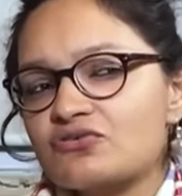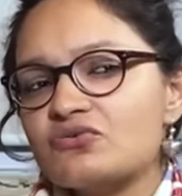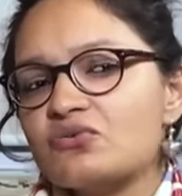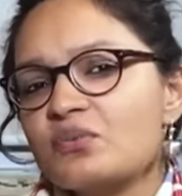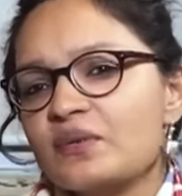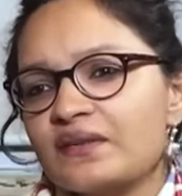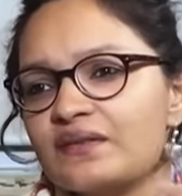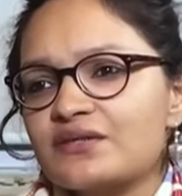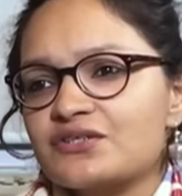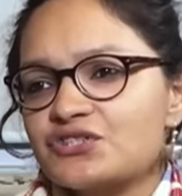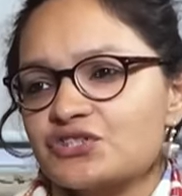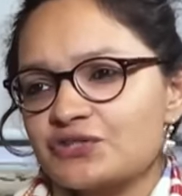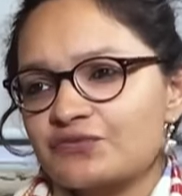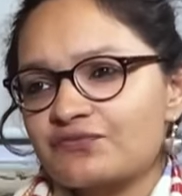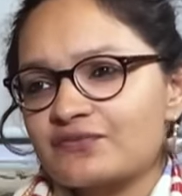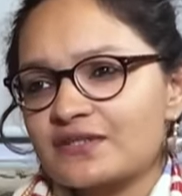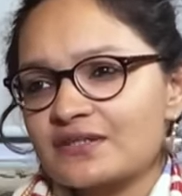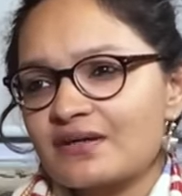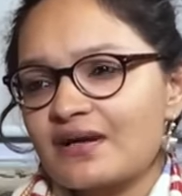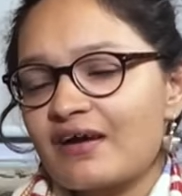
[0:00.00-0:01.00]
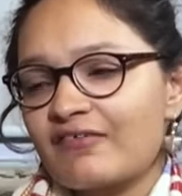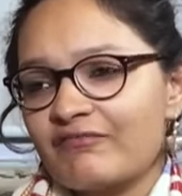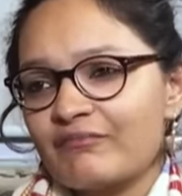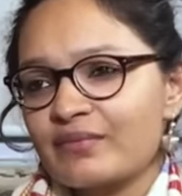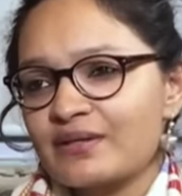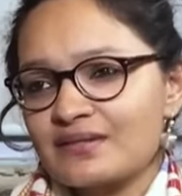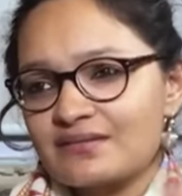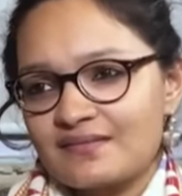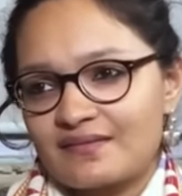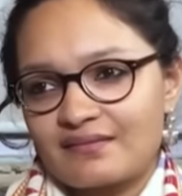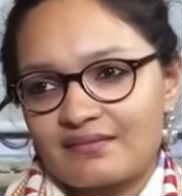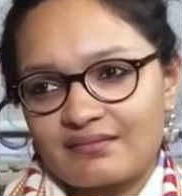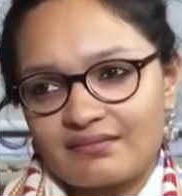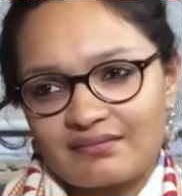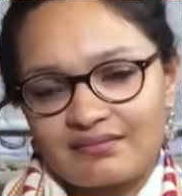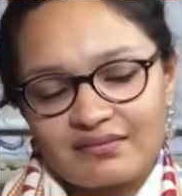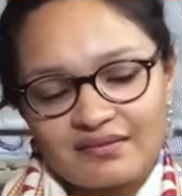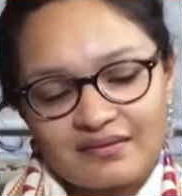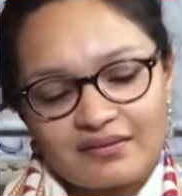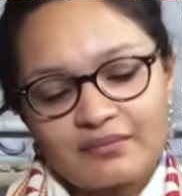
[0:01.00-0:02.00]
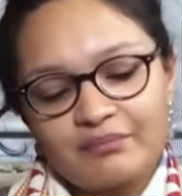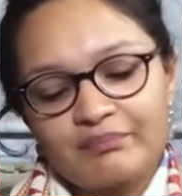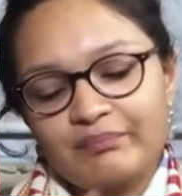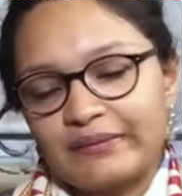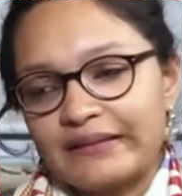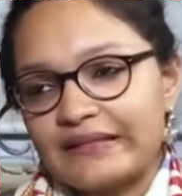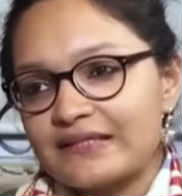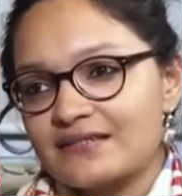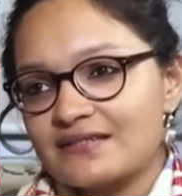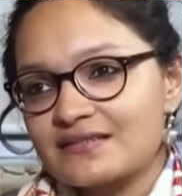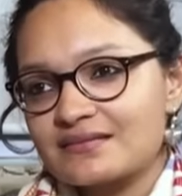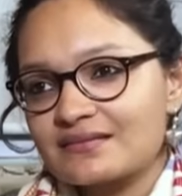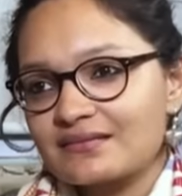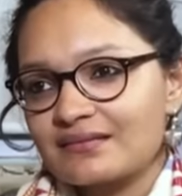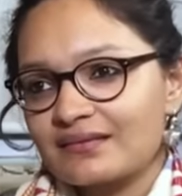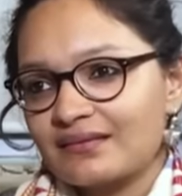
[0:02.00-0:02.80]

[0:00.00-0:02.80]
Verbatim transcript: do with the shift in government, the, complete?